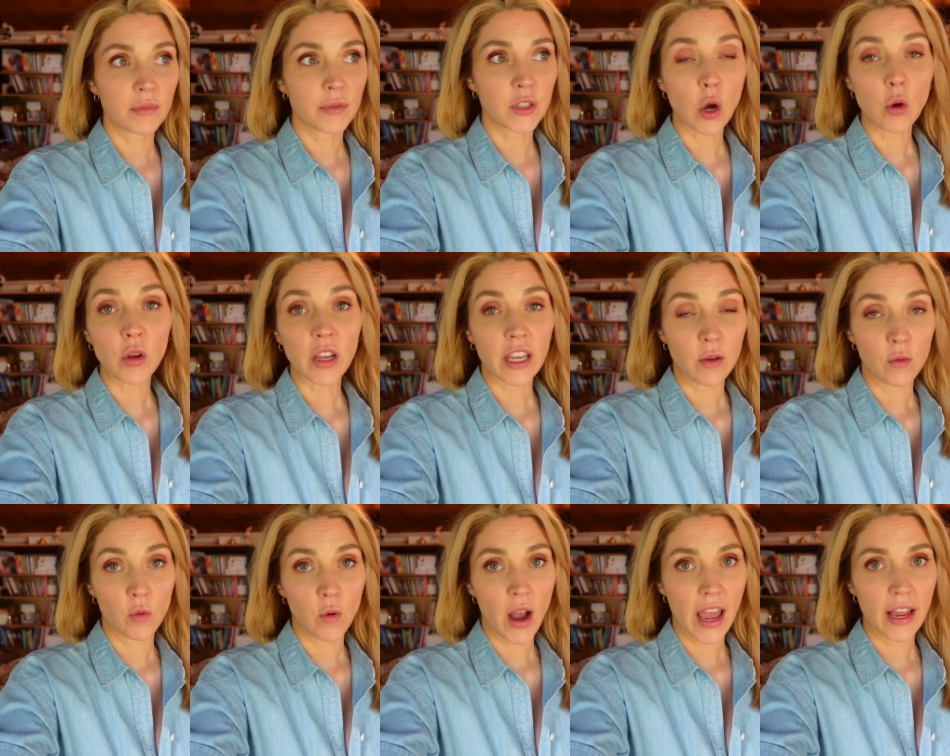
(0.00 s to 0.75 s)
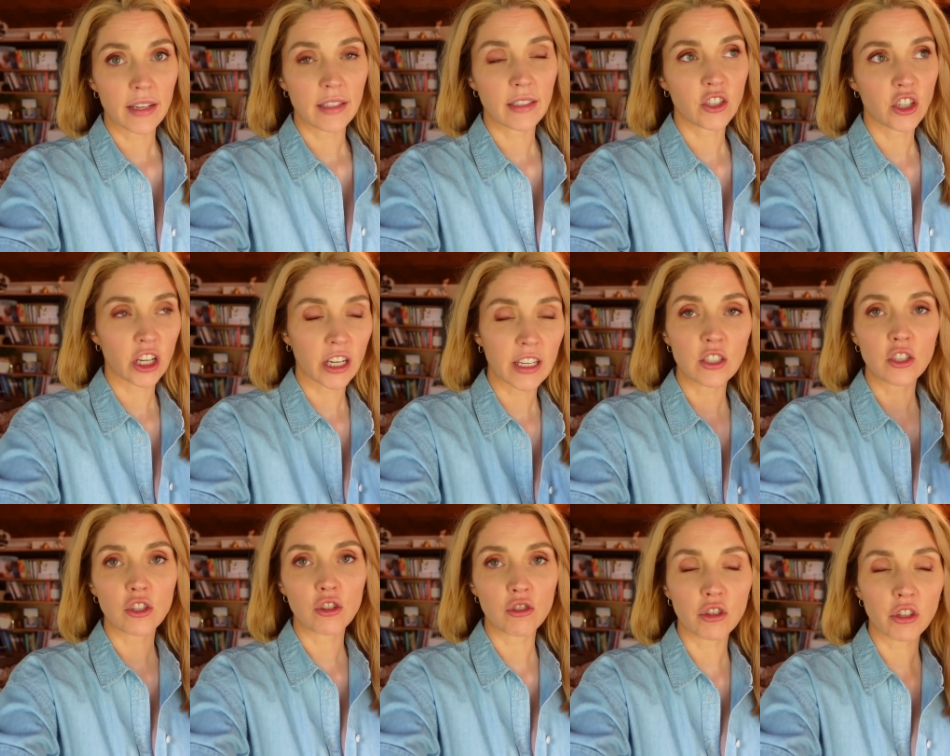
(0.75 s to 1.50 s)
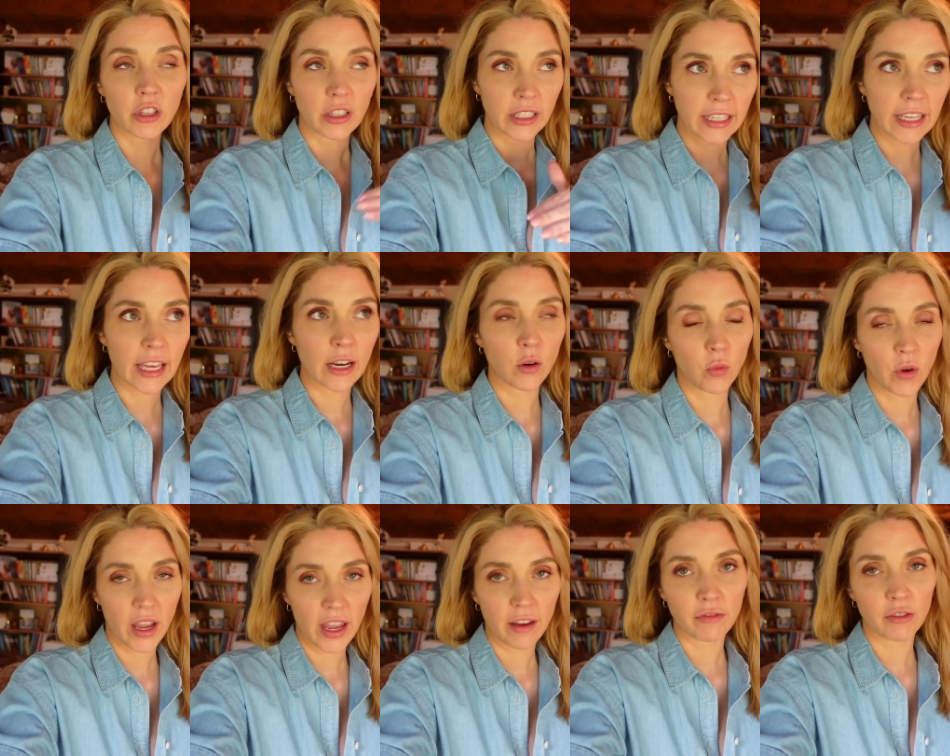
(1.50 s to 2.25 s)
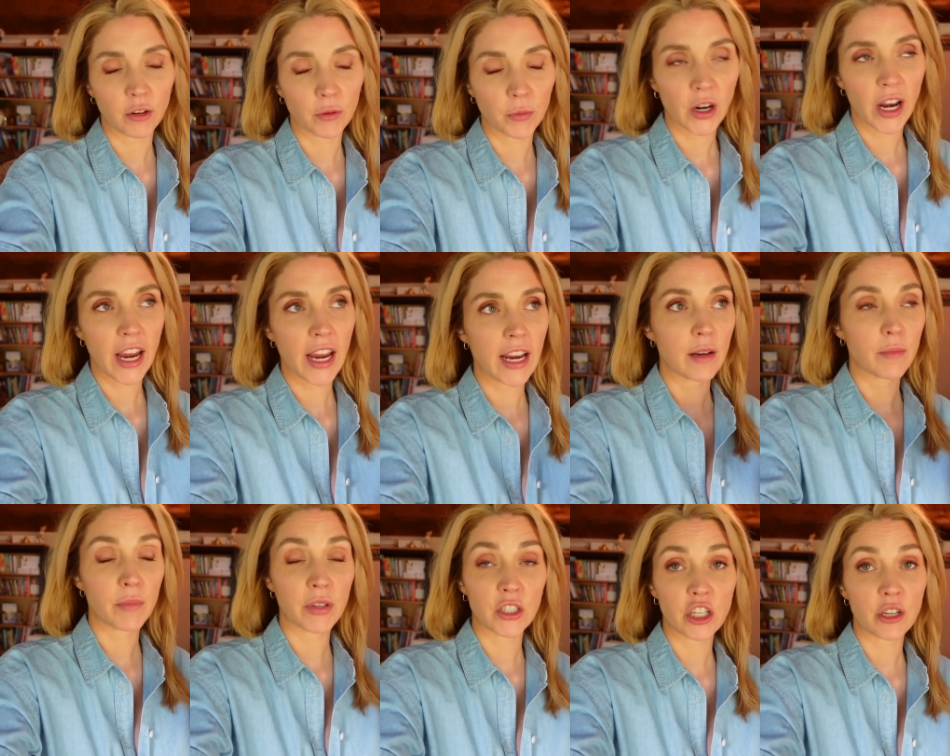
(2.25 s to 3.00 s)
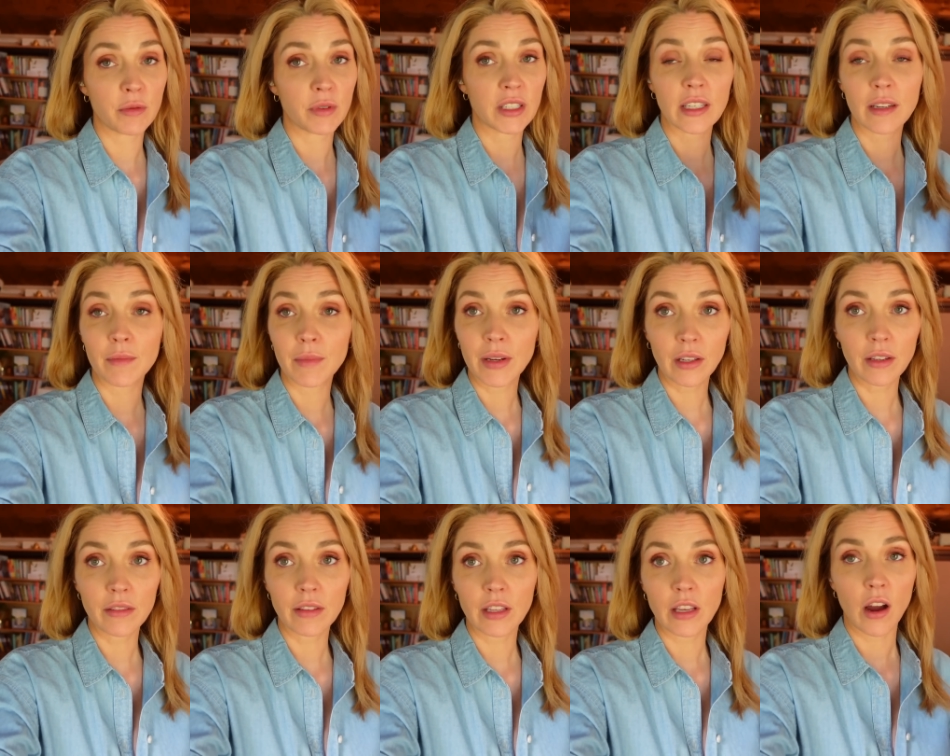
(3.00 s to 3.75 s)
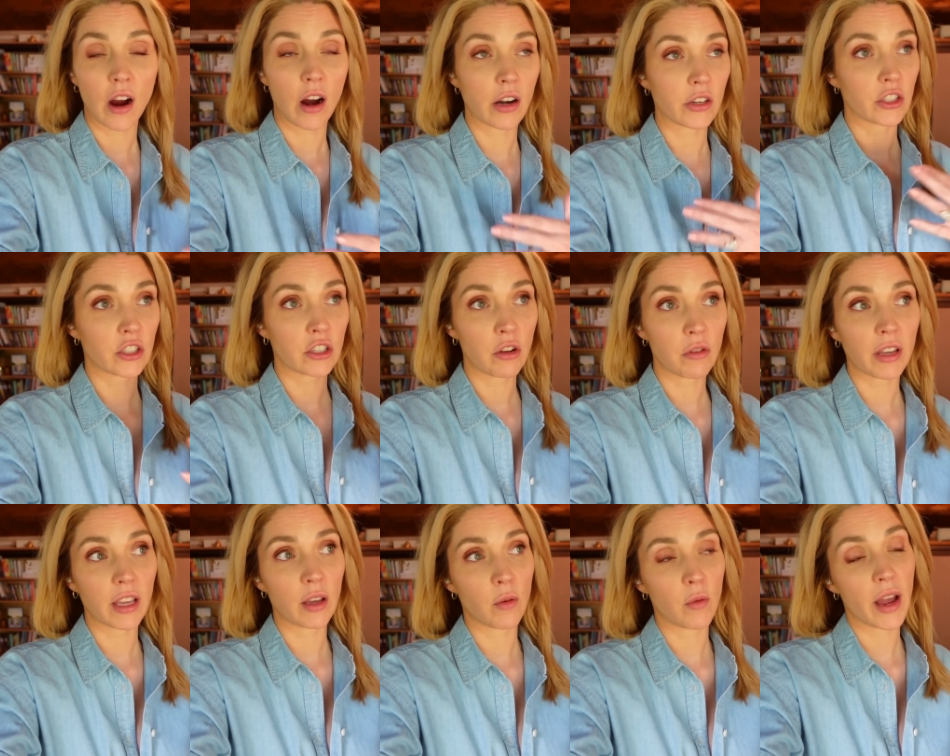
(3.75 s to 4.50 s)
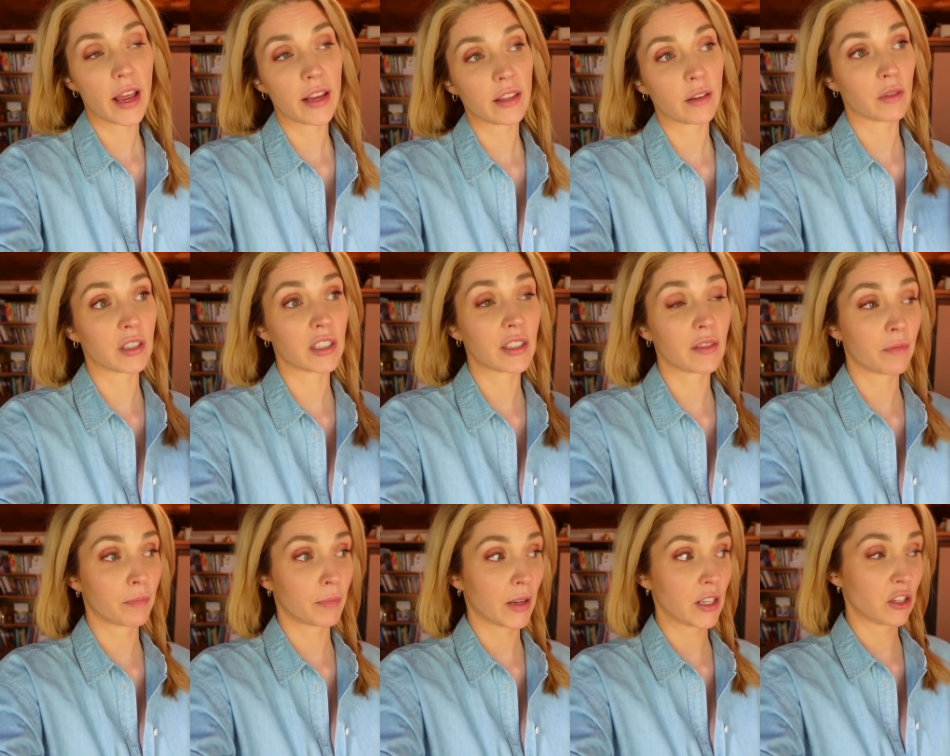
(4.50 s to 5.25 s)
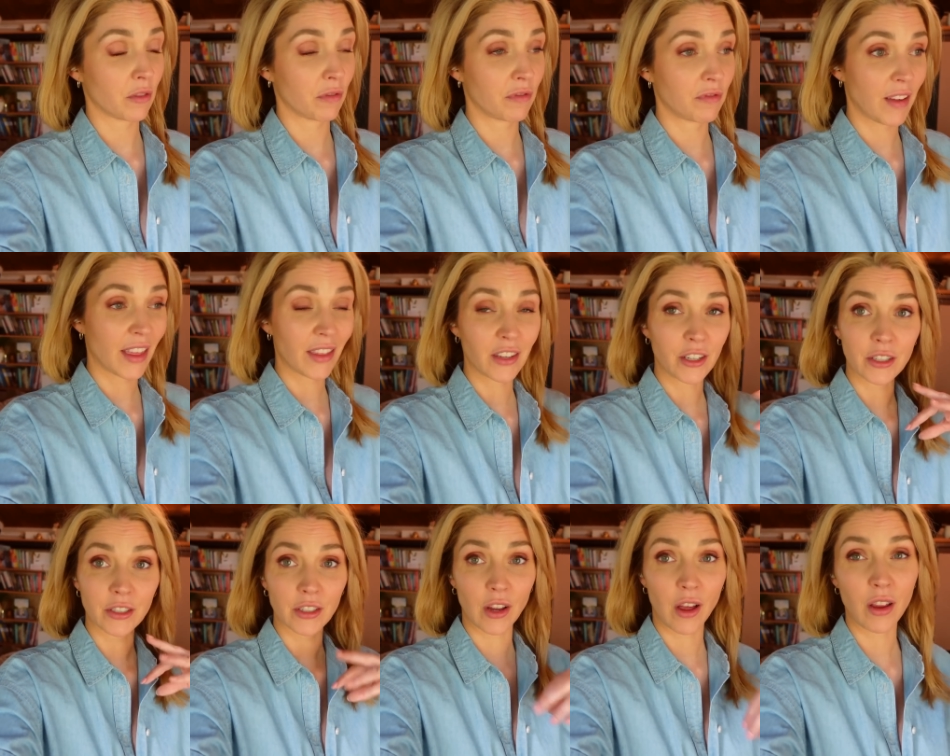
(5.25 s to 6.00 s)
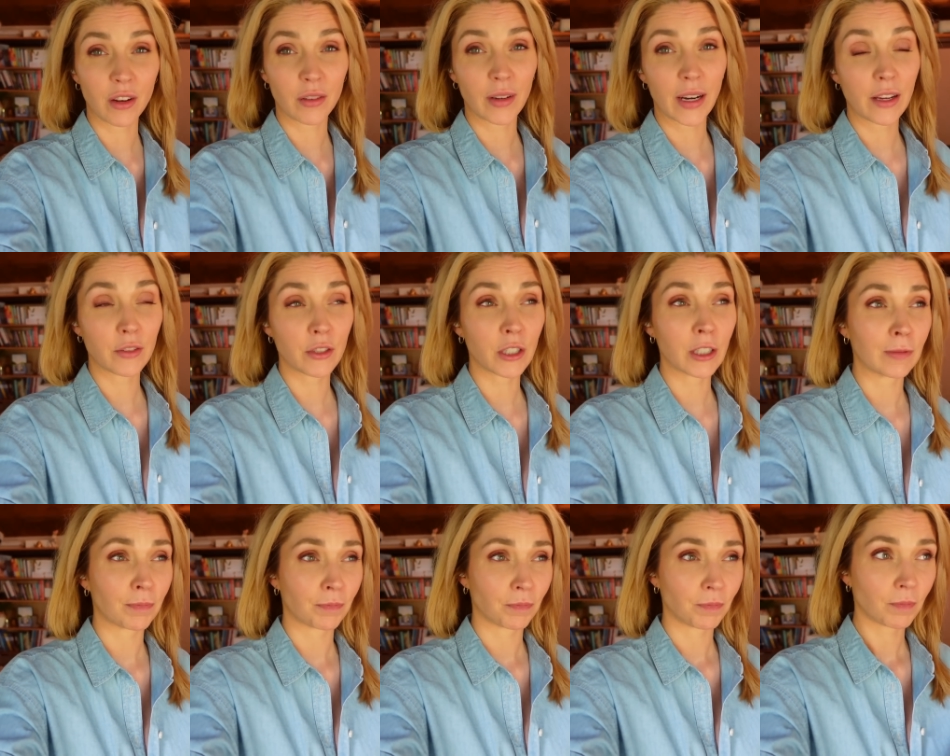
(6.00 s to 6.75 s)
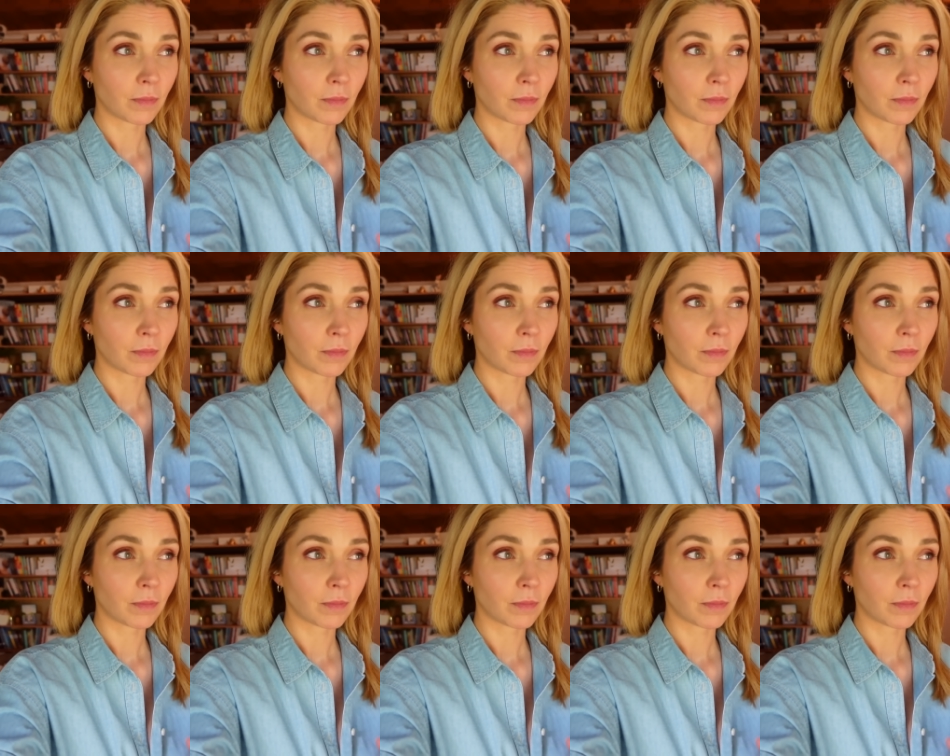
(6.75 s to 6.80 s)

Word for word: soaking wet chickens usually get away from rain but she was in the middle of the yard soaking wet there were a bunch of feathers all around her